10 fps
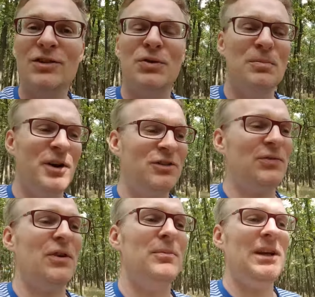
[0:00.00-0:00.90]
too much
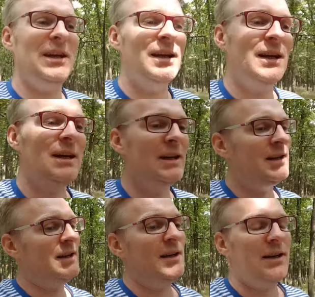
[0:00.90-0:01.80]
for me.
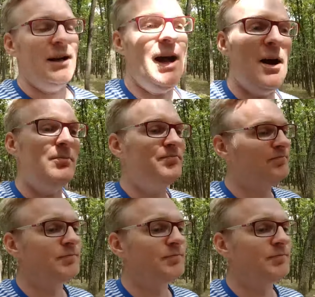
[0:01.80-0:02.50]
I'm